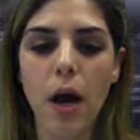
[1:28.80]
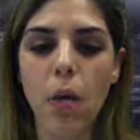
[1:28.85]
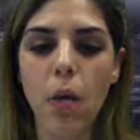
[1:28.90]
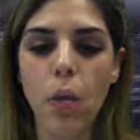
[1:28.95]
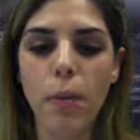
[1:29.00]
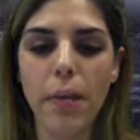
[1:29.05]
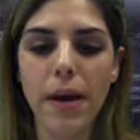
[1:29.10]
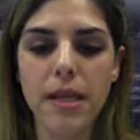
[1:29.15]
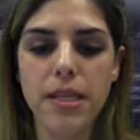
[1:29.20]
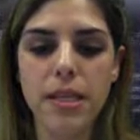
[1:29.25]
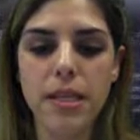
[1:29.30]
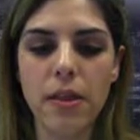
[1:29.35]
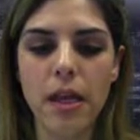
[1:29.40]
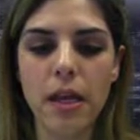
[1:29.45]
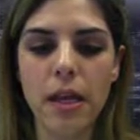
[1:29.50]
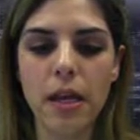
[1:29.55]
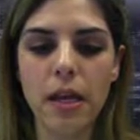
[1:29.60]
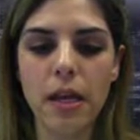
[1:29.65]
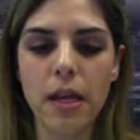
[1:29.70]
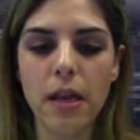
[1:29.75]
we might see the
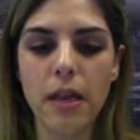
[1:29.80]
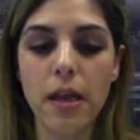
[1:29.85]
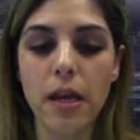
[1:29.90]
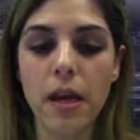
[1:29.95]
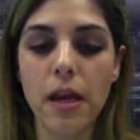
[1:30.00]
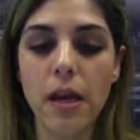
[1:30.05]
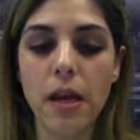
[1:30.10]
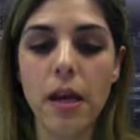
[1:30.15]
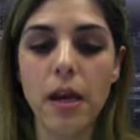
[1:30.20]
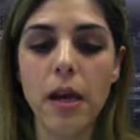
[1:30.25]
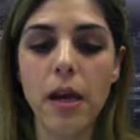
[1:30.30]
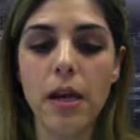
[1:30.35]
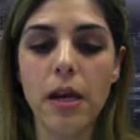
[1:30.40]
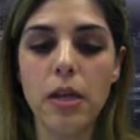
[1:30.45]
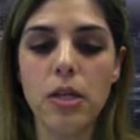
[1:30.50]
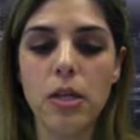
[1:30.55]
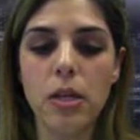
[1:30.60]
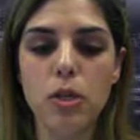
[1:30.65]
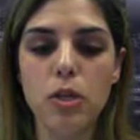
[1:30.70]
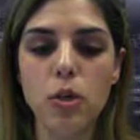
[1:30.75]

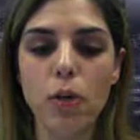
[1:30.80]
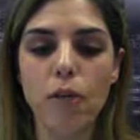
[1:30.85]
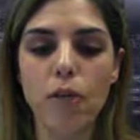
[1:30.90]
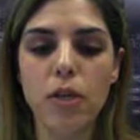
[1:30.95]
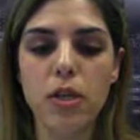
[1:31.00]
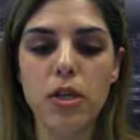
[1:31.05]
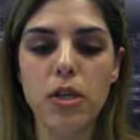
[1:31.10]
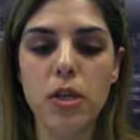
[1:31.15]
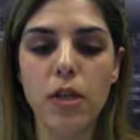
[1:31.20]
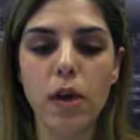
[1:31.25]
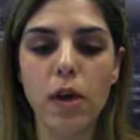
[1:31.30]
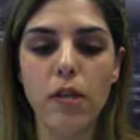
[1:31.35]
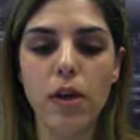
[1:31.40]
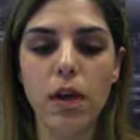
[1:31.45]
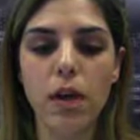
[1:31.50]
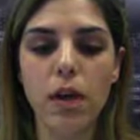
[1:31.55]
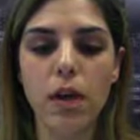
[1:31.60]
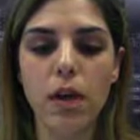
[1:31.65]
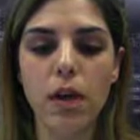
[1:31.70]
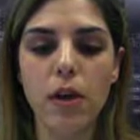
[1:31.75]
retest of this area over
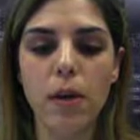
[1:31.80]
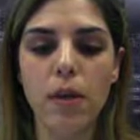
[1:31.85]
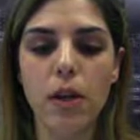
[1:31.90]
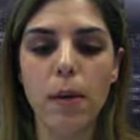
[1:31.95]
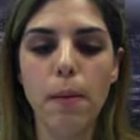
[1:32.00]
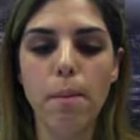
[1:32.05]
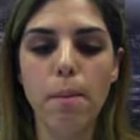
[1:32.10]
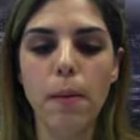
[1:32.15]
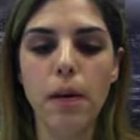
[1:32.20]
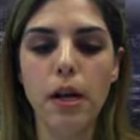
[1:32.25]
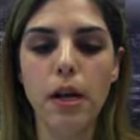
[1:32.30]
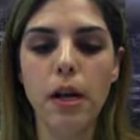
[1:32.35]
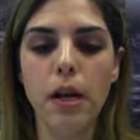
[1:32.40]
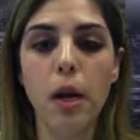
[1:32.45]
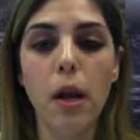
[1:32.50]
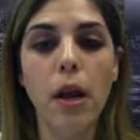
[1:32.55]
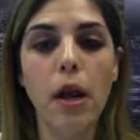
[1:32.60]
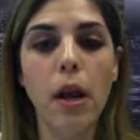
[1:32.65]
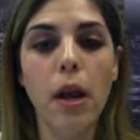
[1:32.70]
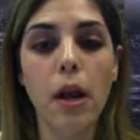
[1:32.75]
here, the
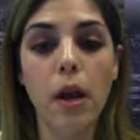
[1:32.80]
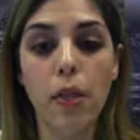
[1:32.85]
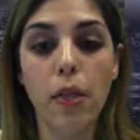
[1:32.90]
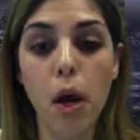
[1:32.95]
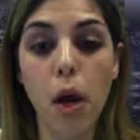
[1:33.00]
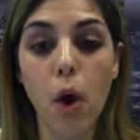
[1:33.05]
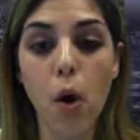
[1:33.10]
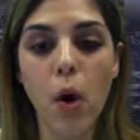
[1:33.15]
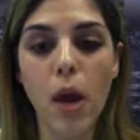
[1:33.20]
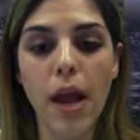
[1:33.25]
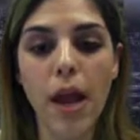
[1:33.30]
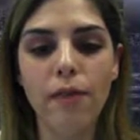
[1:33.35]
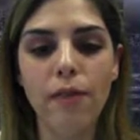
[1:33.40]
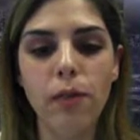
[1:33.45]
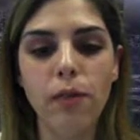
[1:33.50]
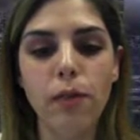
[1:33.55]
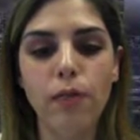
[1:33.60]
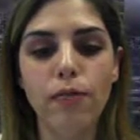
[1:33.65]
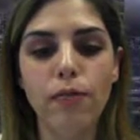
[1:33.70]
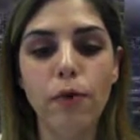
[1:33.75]
low
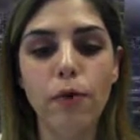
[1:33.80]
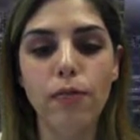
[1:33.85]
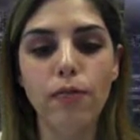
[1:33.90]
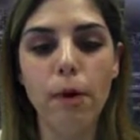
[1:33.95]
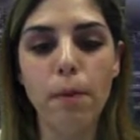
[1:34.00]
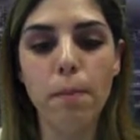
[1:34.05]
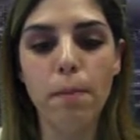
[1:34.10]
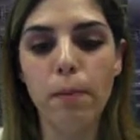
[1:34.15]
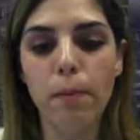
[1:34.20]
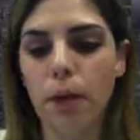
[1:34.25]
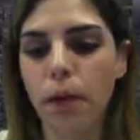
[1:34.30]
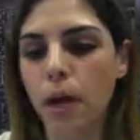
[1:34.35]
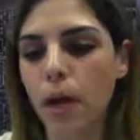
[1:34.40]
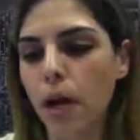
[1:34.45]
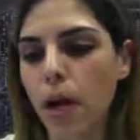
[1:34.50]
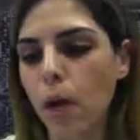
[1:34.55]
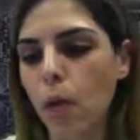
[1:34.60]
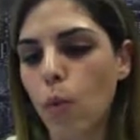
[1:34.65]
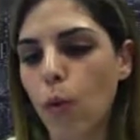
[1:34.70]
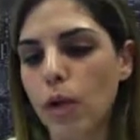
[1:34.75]
level of November,
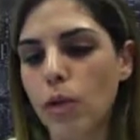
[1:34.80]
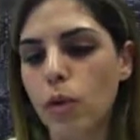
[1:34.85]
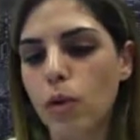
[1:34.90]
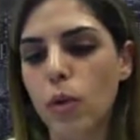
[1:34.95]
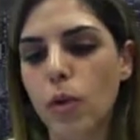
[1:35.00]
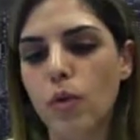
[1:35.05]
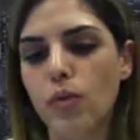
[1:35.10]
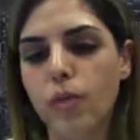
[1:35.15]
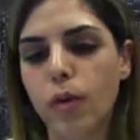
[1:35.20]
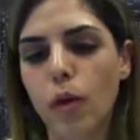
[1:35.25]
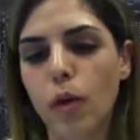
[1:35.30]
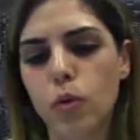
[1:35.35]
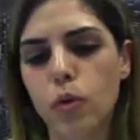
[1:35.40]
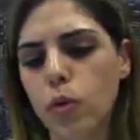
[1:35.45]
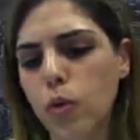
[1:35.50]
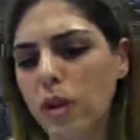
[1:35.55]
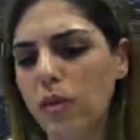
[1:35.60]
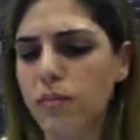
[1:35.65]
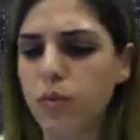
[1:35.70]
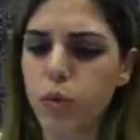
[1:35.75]

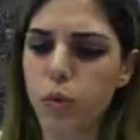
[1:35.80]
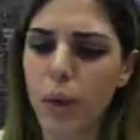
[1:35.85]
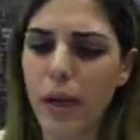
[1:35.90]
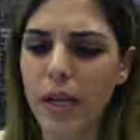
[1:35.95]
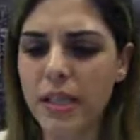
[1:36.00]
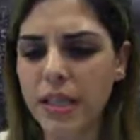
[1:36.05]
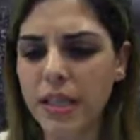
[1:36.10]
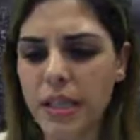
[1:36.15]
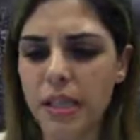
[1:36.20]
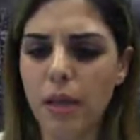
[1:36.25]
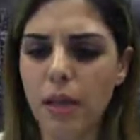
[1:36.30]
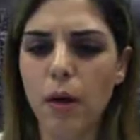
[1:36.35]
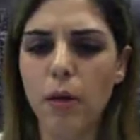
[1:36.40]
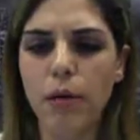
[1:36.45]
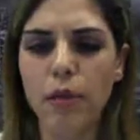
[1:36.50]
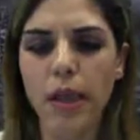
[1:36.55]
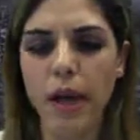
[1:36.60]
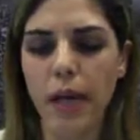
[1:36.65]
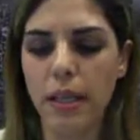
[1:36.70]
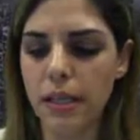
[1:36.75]
112.20,
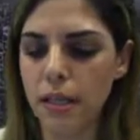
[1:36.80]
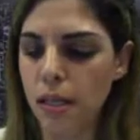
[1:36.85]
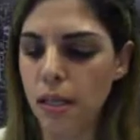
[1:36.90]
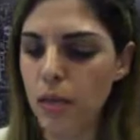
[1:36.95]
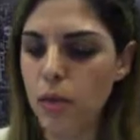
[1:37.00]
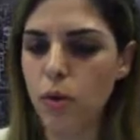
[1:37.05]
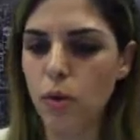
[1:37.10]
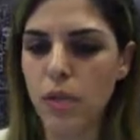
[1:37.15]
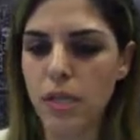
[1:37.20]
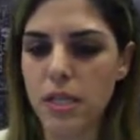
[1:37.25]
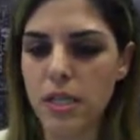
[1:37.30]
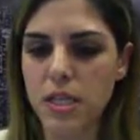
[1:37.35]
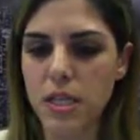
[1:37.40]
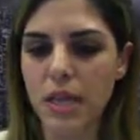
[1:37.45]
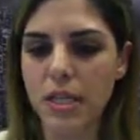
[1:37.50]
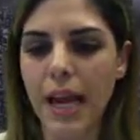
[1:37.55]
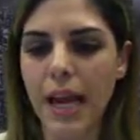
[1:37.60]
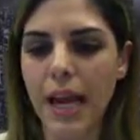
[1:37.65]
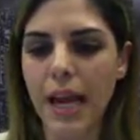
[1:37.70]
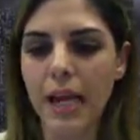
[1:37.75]
around that. So that's
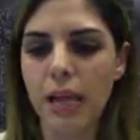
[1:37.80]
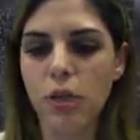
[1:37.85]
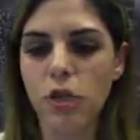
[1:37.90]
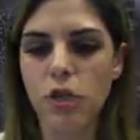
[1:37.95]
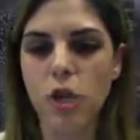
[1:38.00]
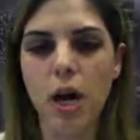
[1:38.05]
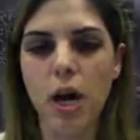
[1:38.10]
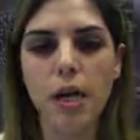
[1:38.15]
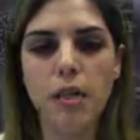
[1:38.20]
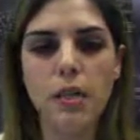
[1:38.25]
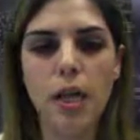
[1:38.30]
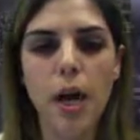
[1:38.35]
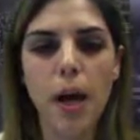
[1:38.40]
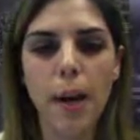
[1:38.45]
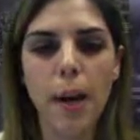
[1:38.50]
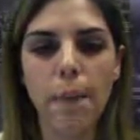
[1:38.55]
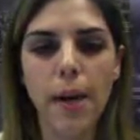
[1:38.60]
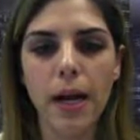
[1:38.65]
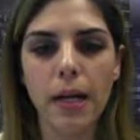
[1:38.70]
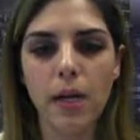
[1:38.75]
the daily chart,
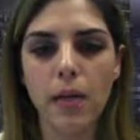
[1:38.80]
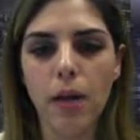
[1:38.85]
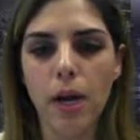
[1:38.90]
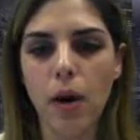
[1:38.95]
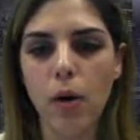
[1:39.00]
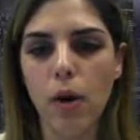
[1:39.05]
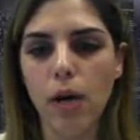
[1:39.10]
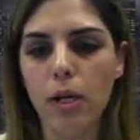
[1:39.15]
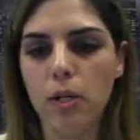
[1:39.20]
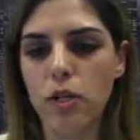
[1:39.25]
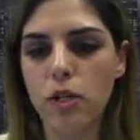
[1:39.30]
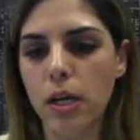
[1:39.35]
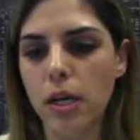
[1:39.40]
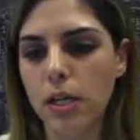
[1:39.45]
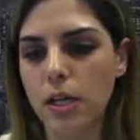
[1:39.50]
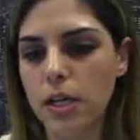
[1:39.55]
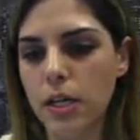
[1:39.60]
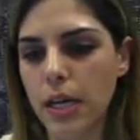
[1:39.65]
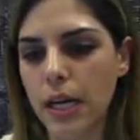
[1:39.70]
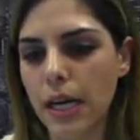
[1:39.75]
but the hourly
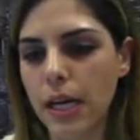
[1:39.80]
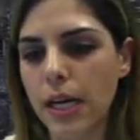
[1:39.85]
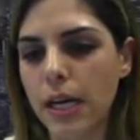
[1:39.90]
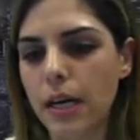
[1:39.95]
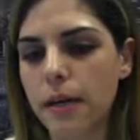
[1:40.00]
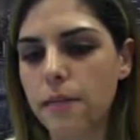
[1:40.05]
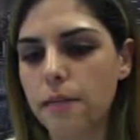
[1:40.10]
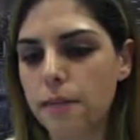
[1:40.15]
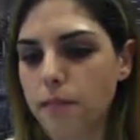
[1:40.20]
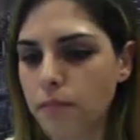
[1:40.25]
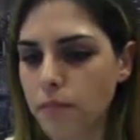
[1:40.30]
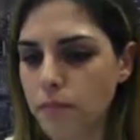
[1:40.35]
chart is clear.